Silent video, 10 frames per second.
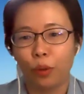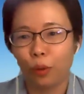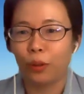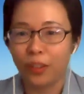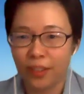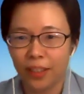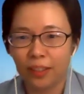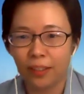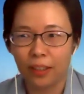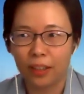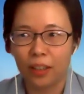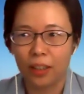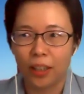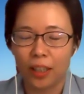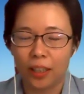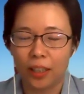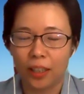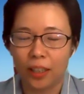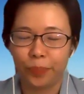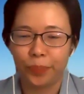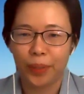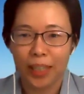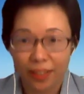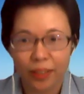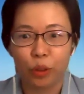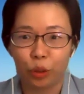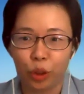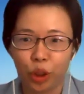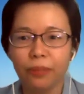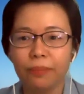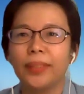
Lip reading: overseas institution.